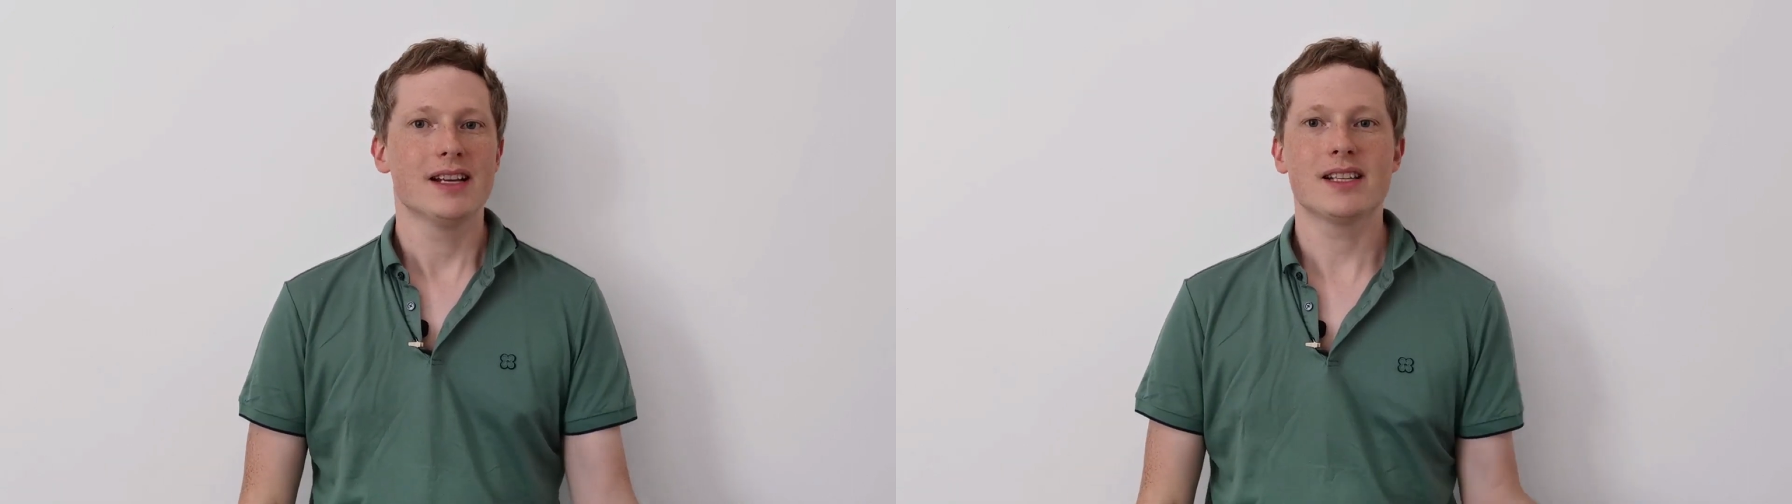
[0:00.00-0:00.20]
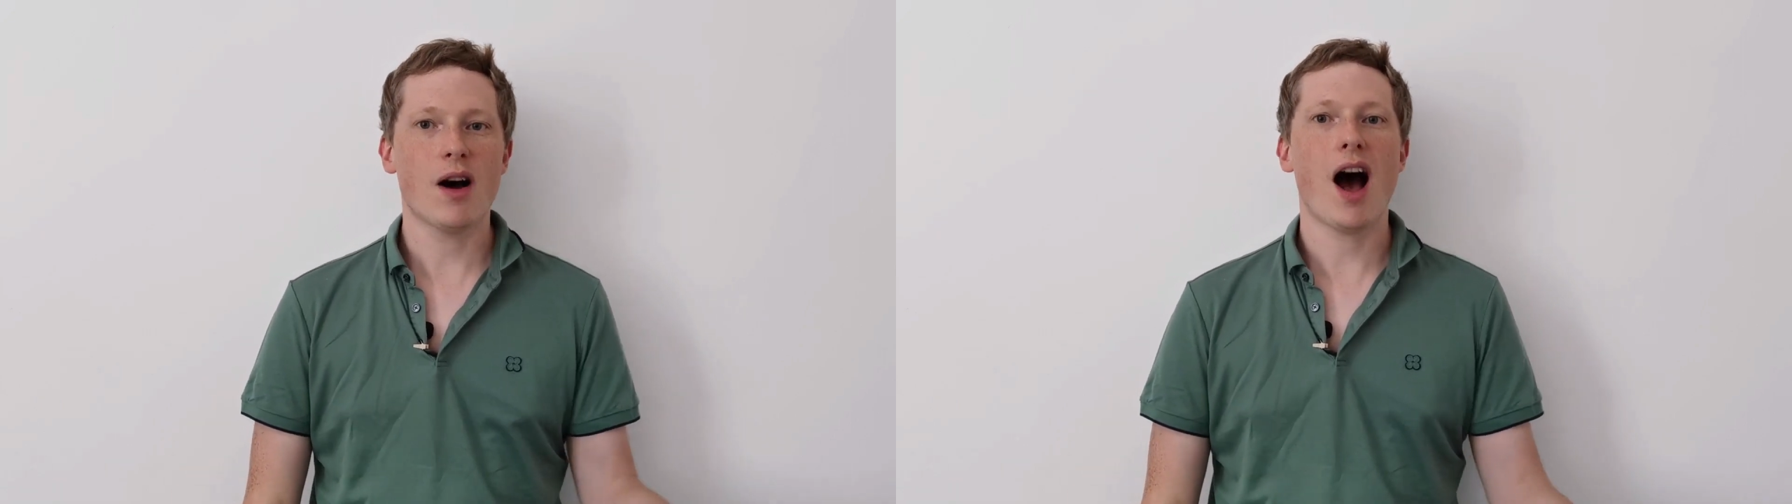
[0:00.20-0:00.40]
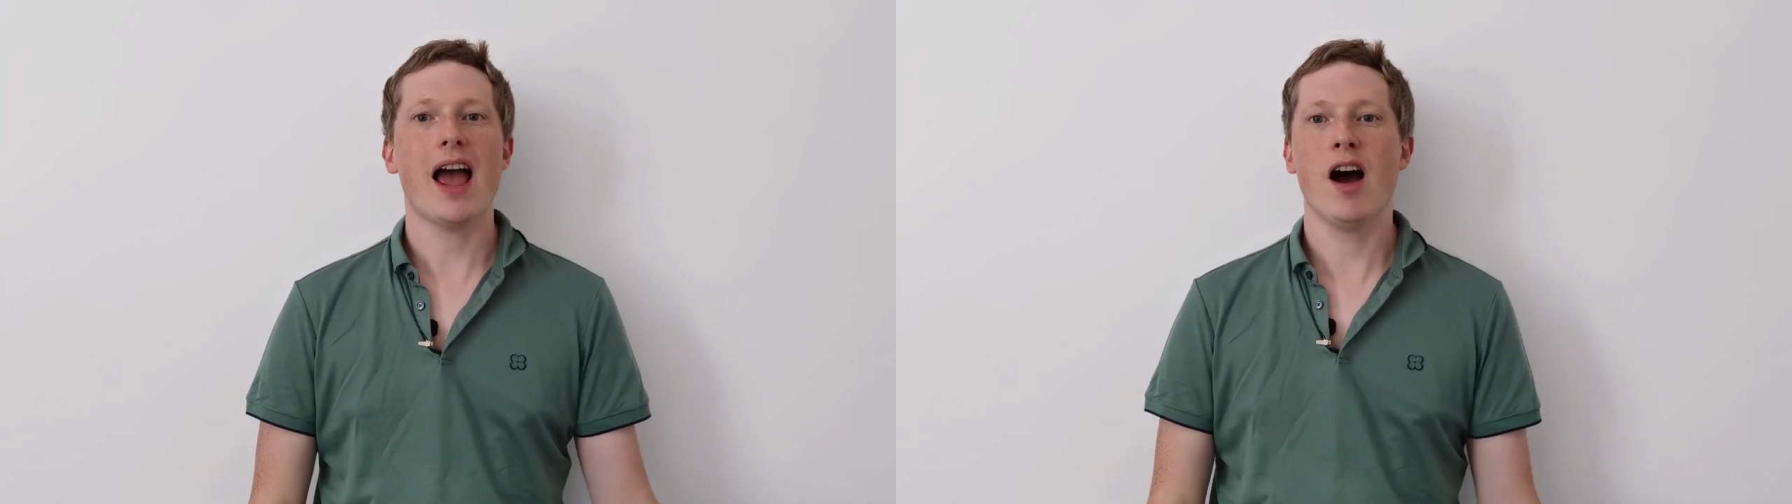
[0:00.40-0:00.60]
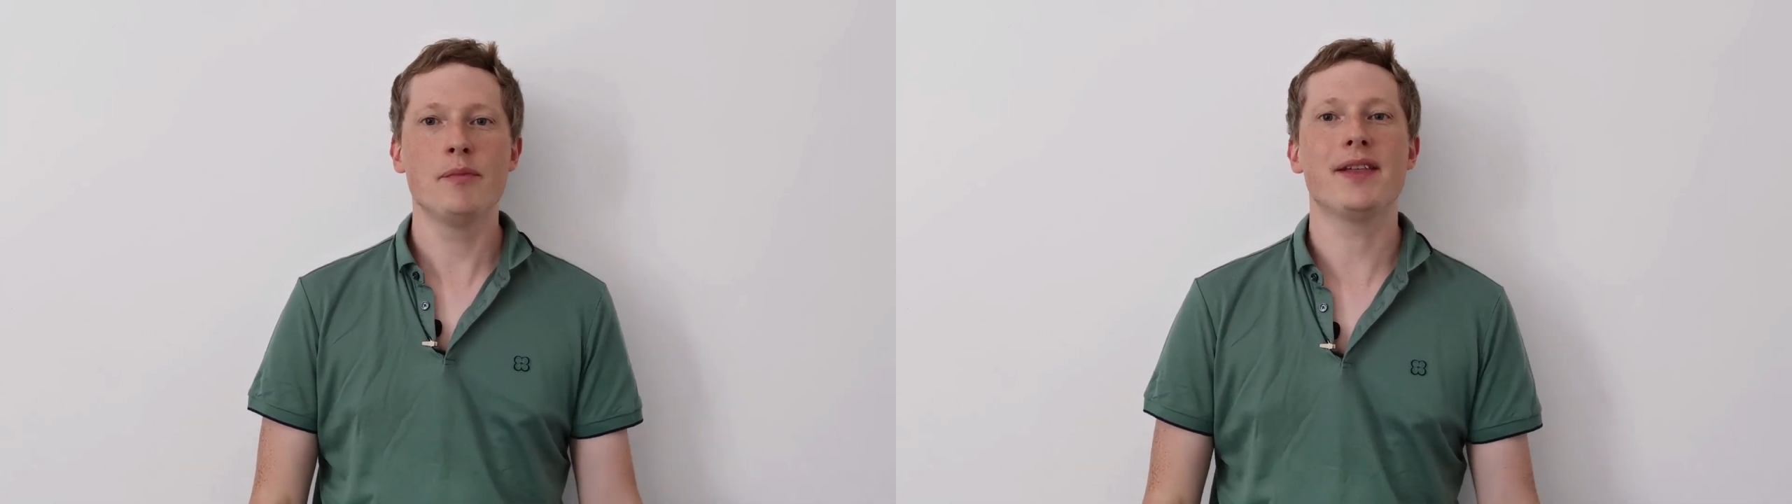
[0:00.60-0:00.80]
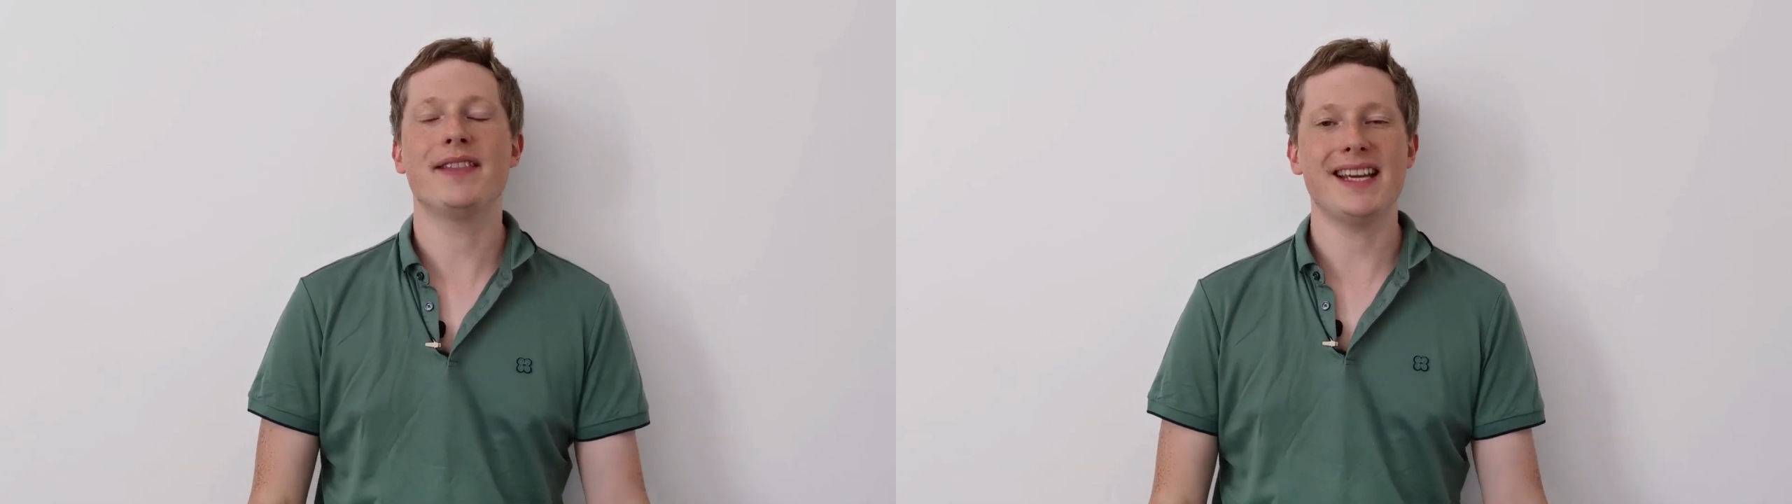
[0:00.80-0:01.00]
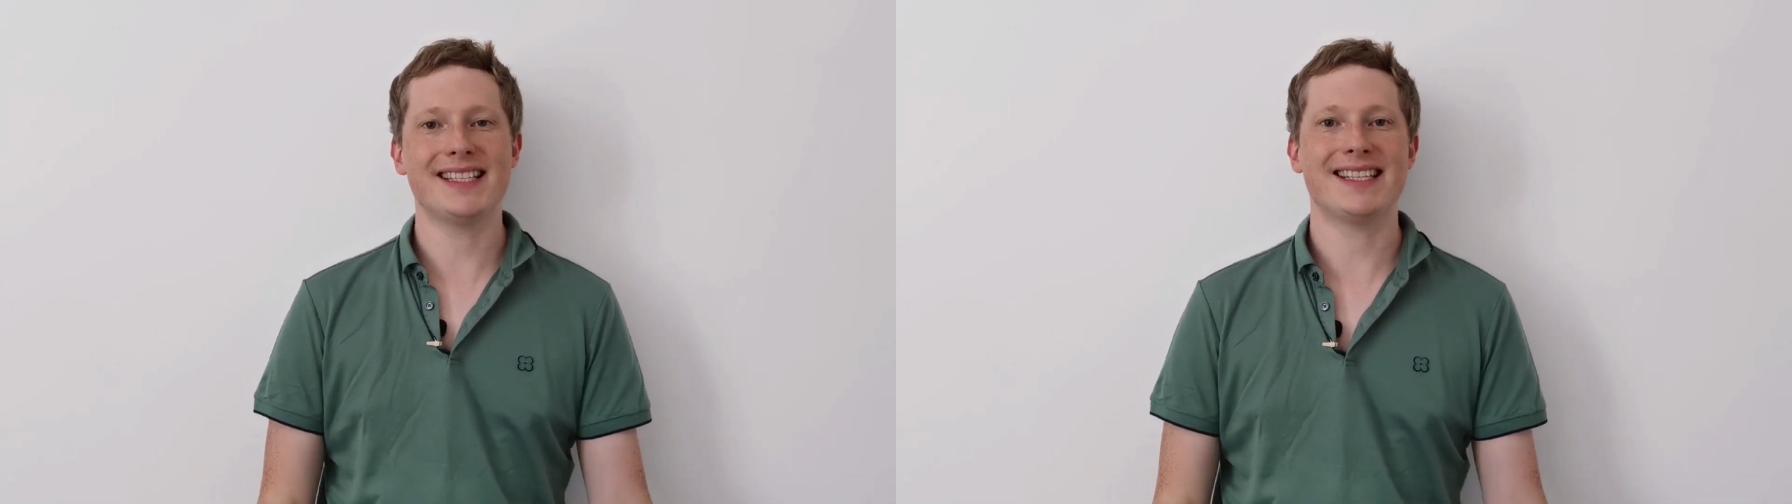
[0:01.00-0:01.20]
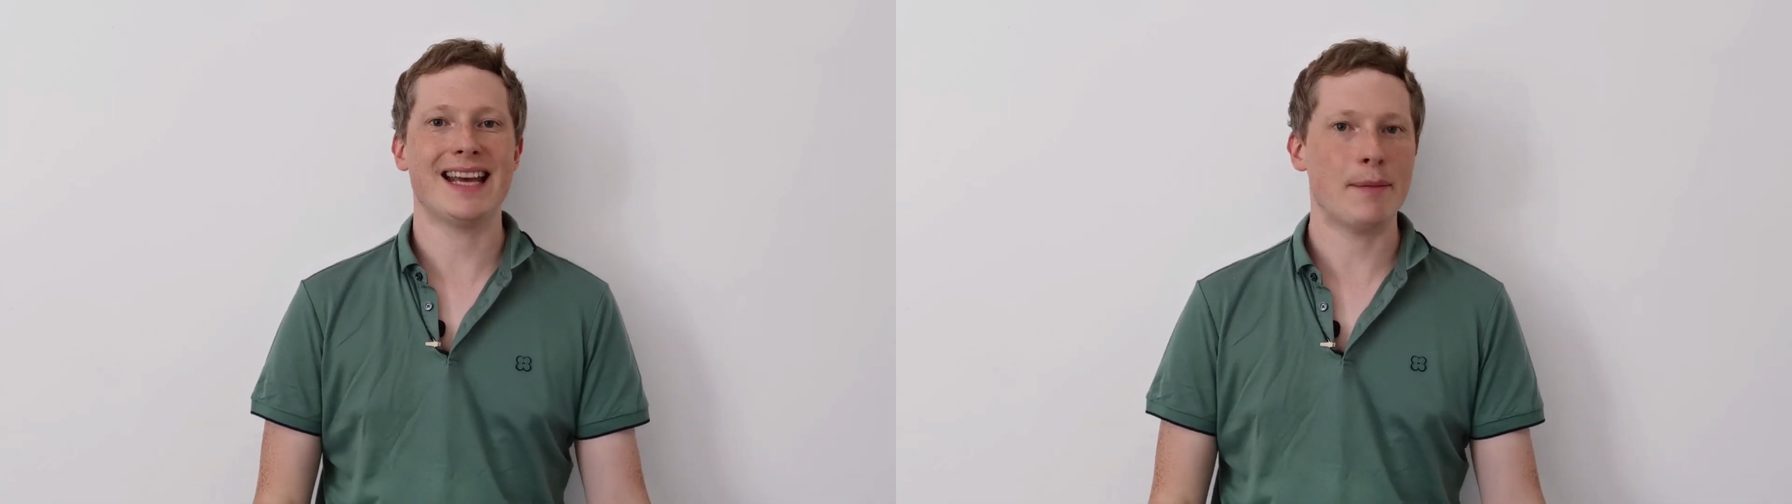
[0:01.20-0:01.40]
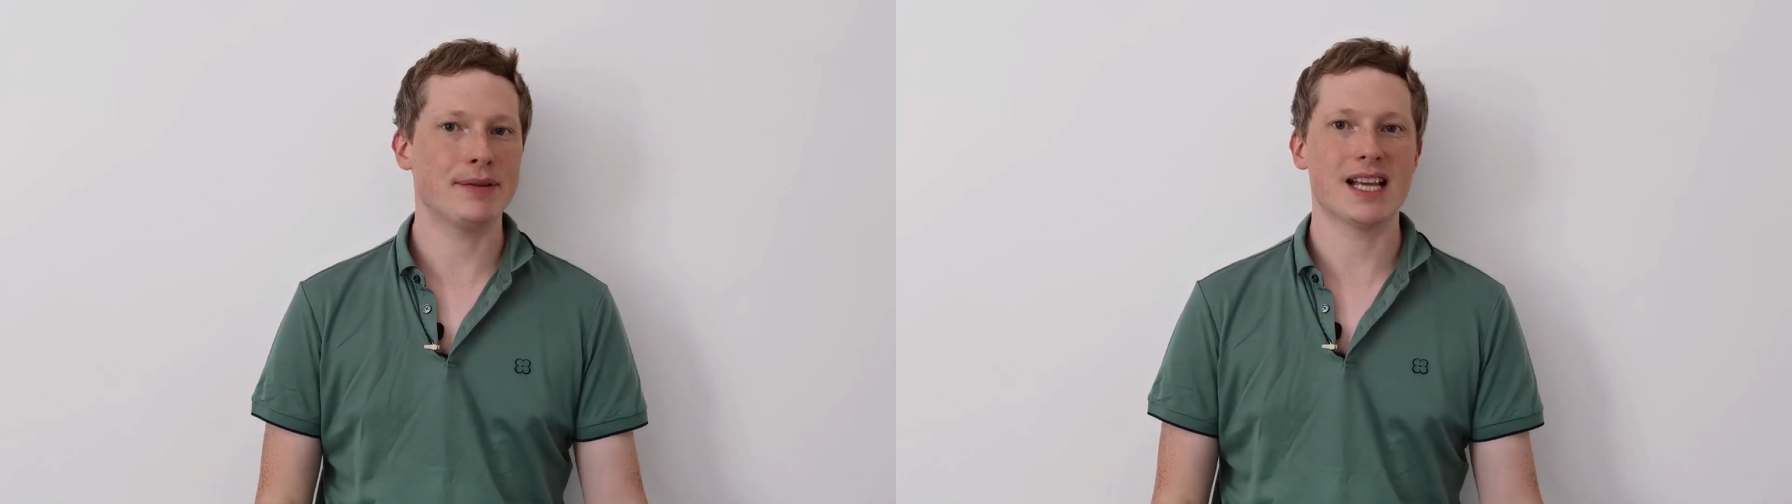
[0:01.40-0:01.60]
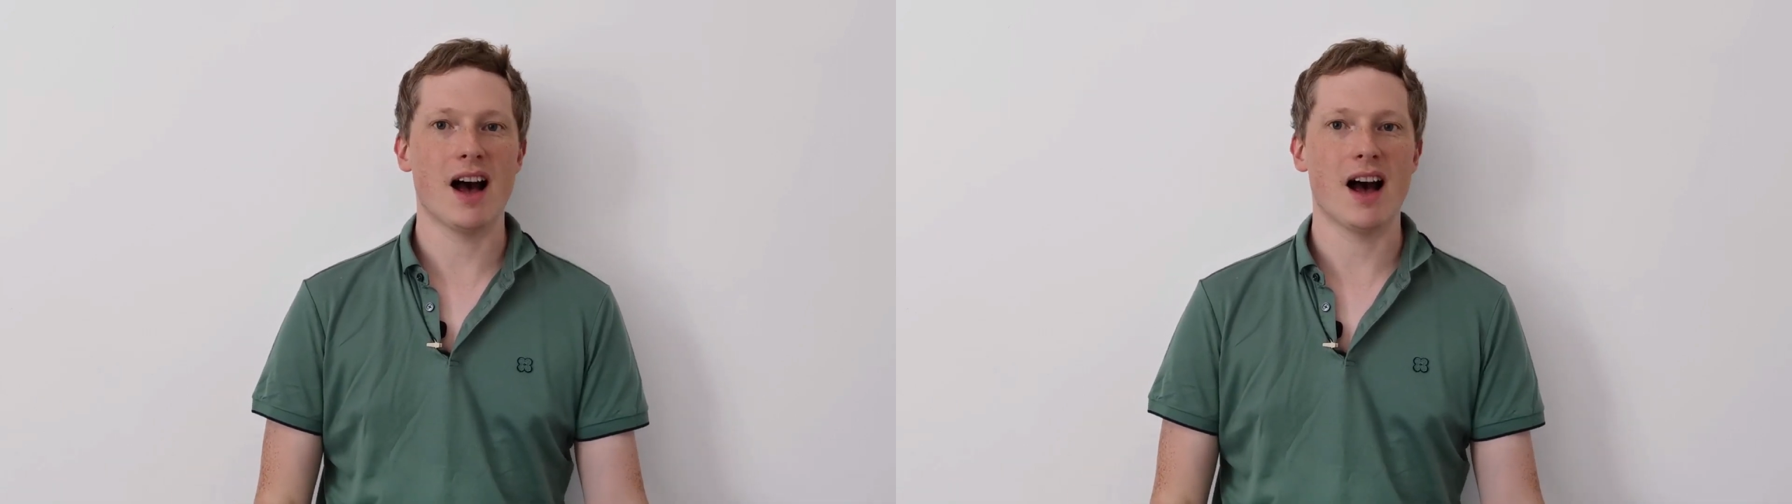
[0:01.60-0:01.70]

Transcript: So I hope that these tips